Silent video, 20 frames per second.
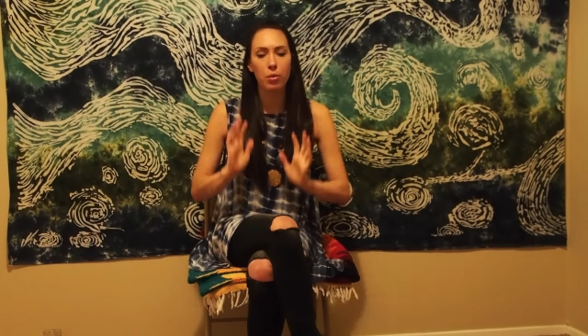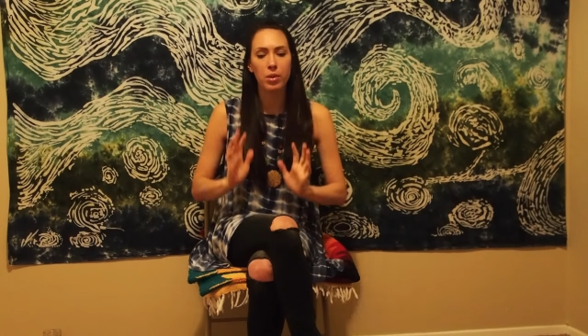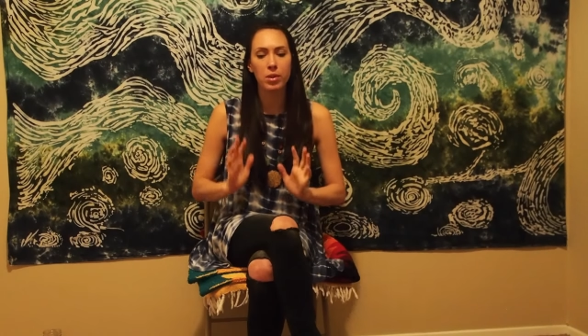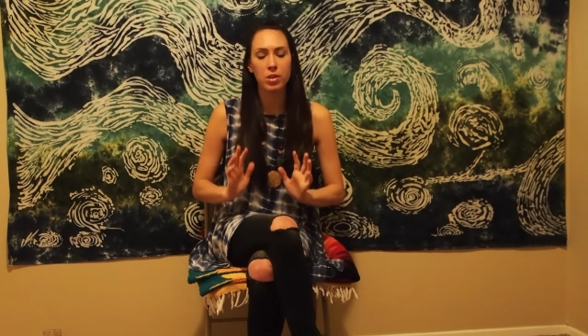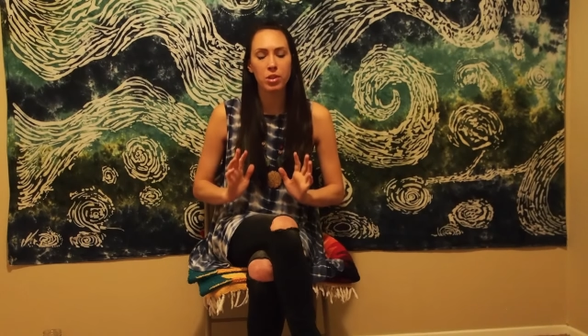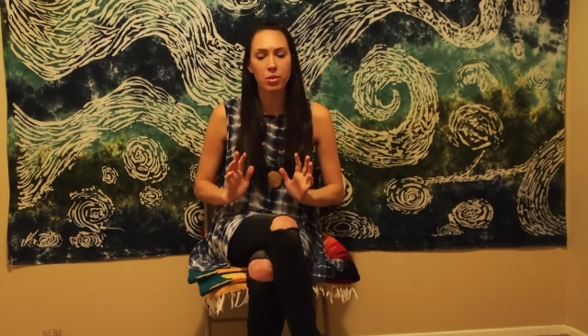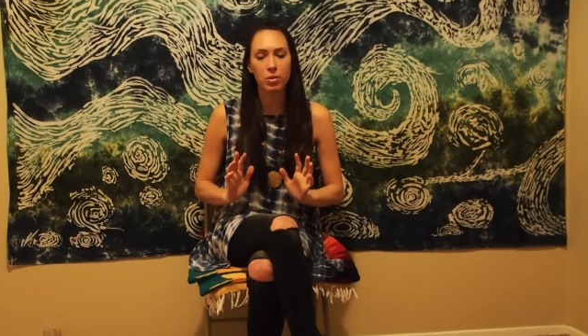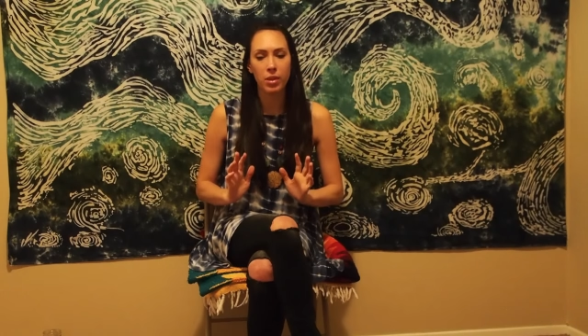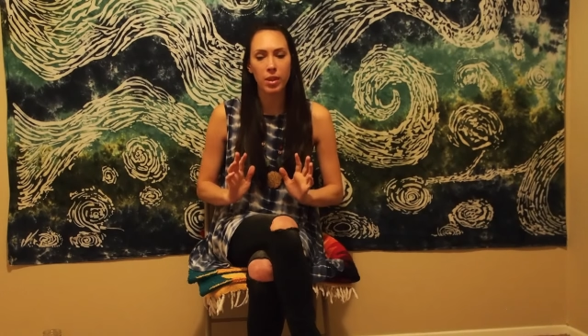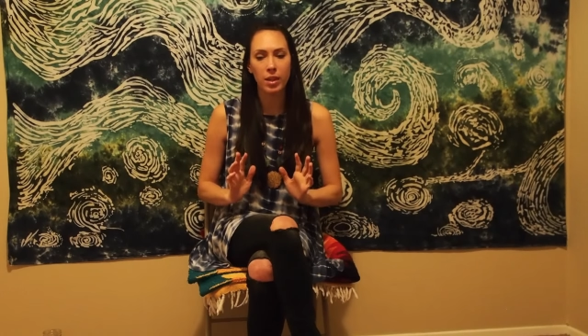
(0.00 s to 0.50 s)
and
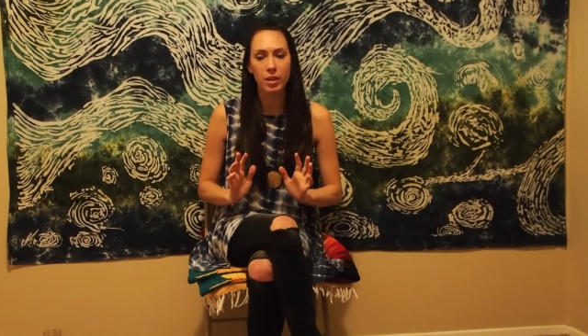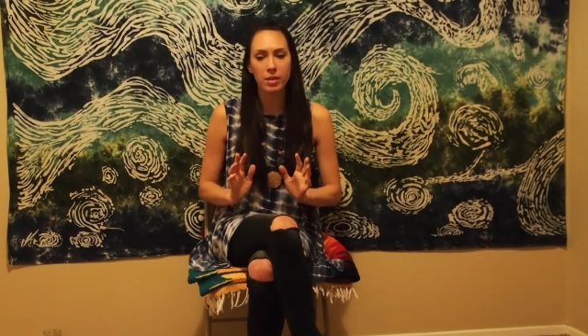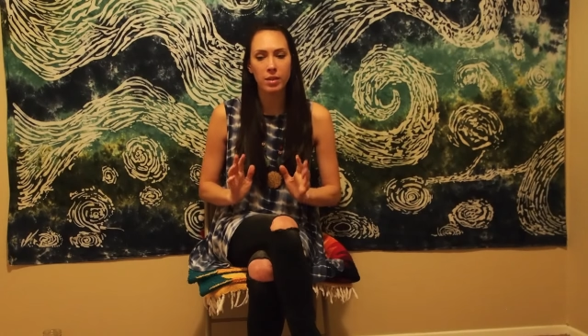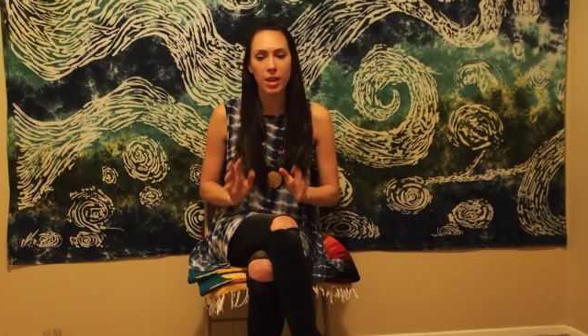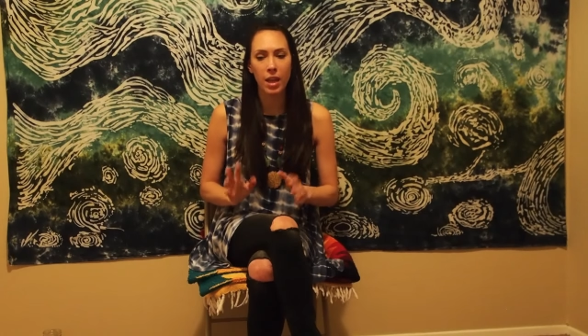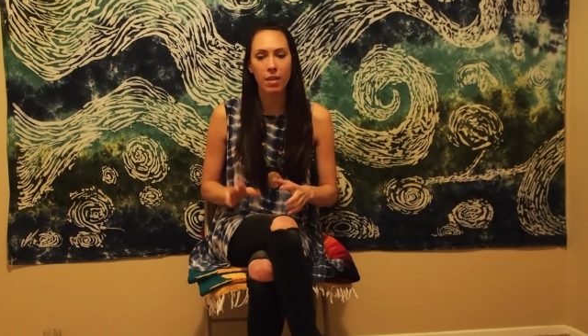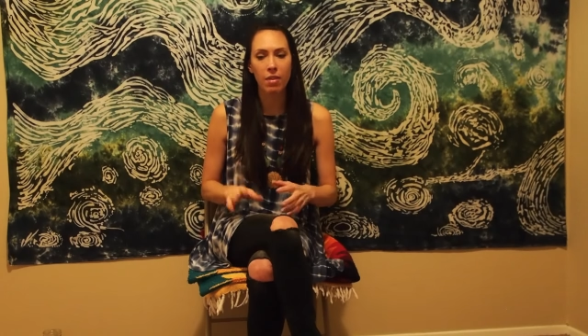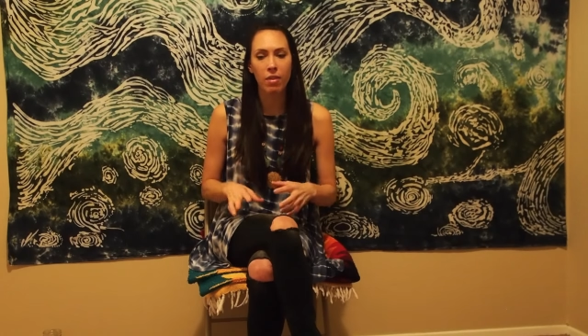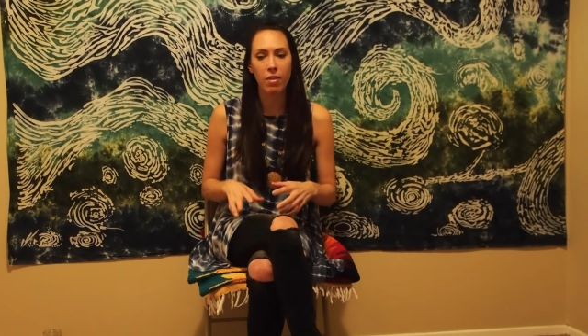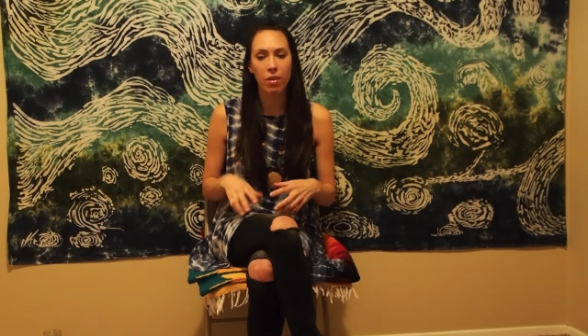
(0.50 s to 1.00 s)
do this
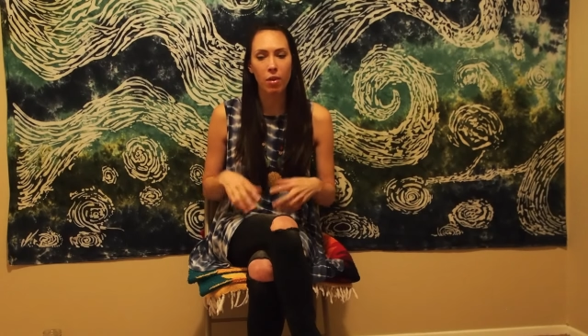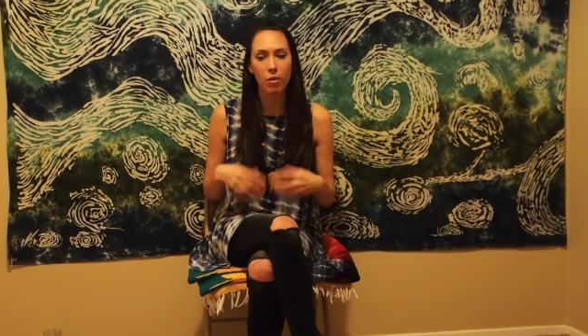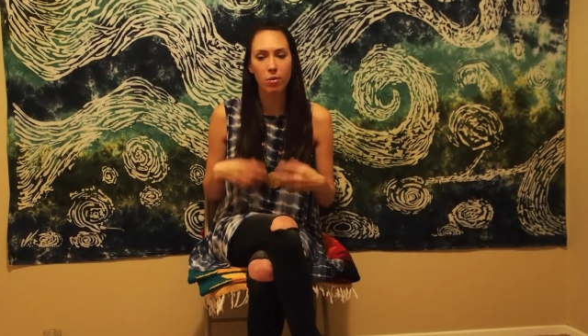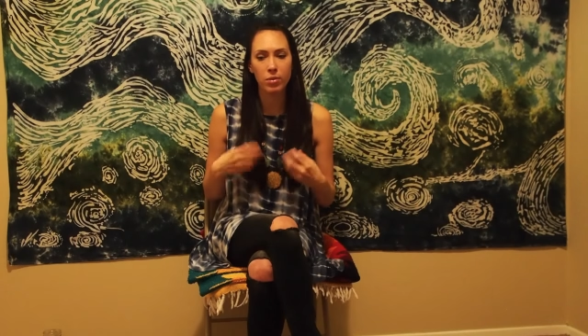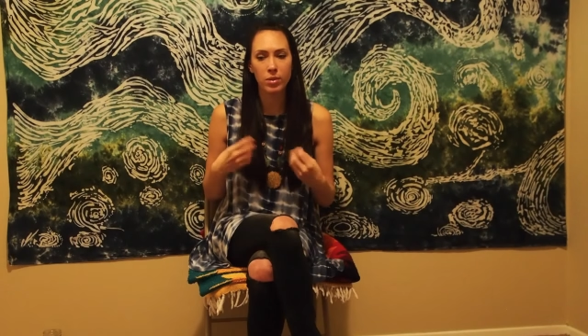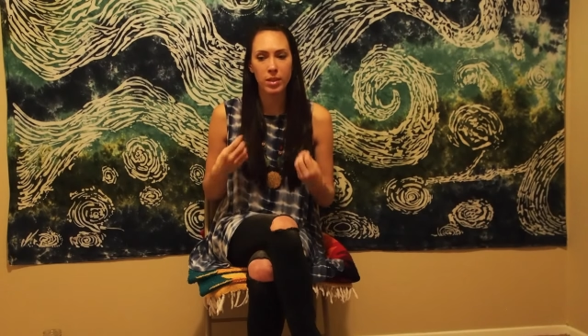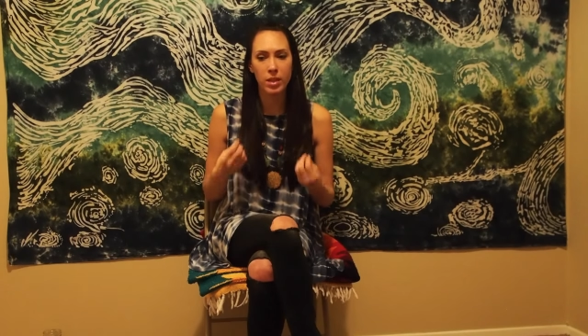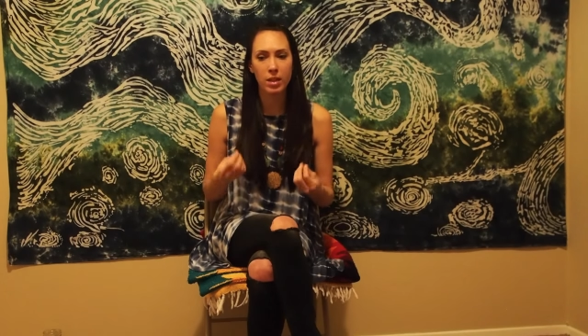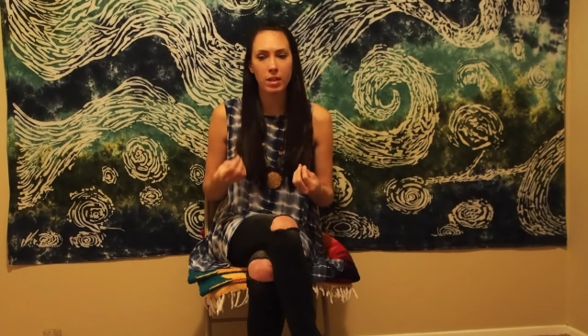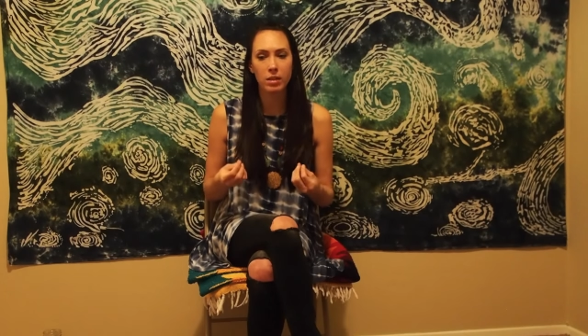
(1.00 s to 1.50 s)
and
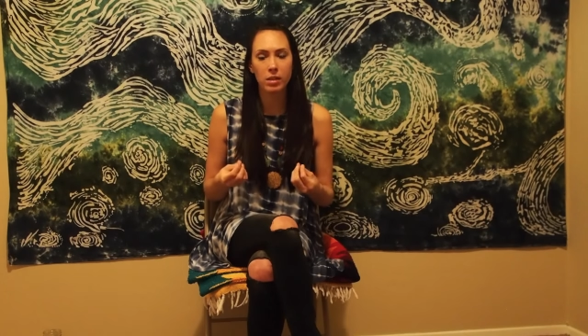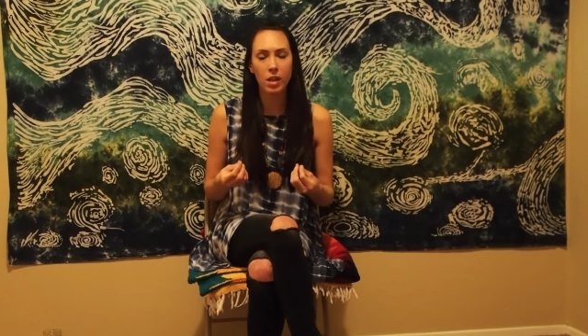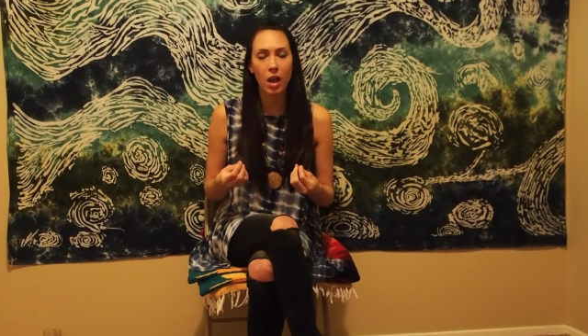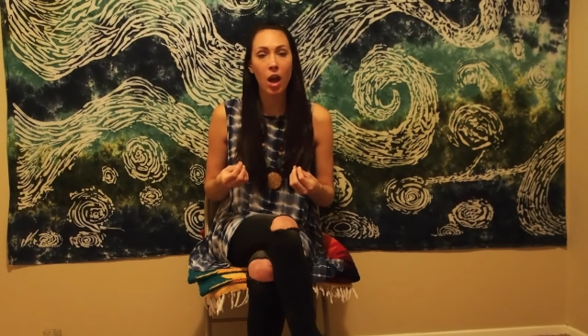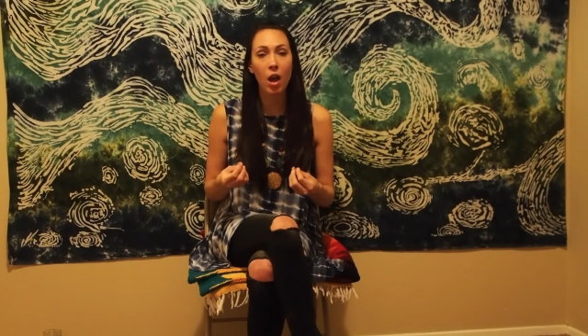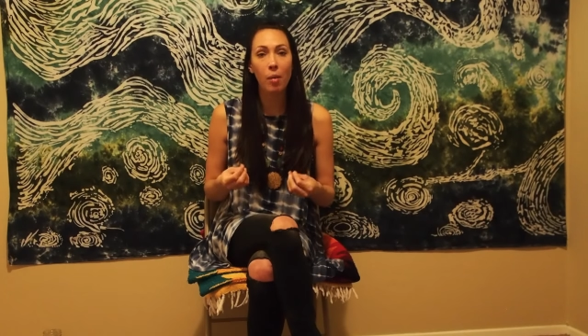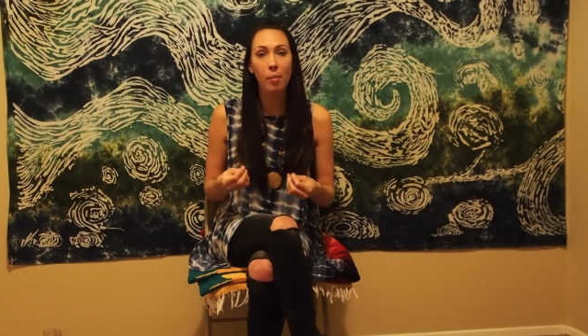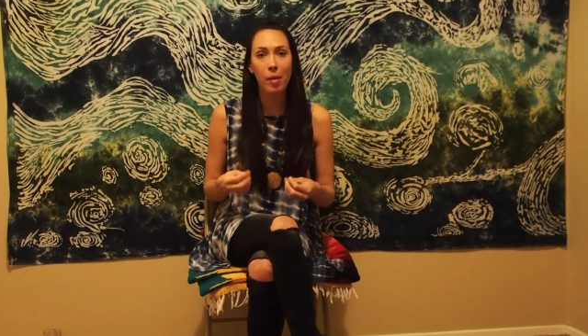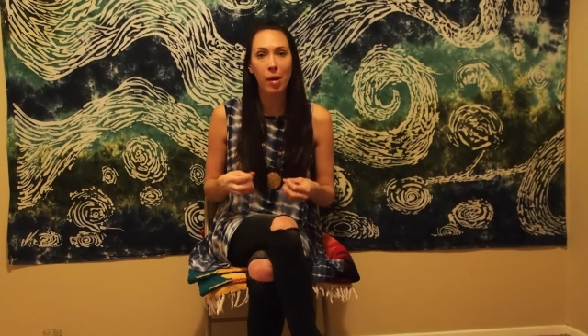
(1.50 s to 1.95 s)
those things come